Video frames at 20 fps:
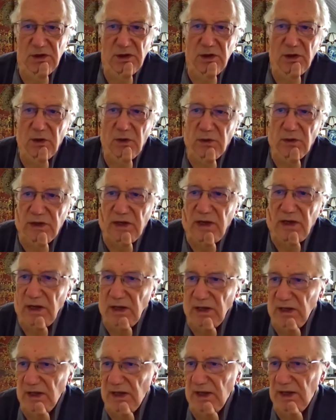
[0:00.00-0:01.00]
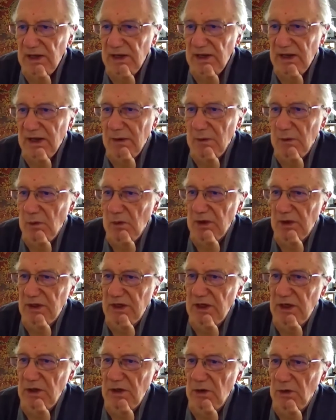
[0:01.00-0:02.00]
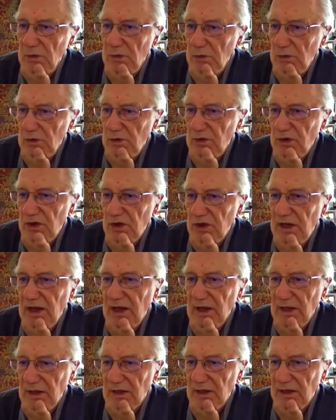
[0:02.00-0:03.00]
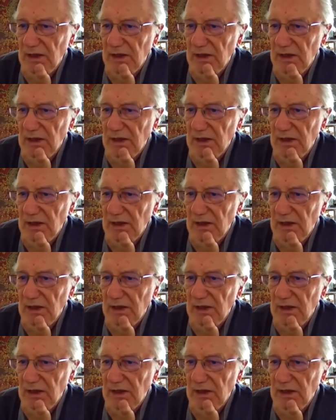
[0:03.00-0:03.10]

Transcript: Okay, and now what I do, rotate.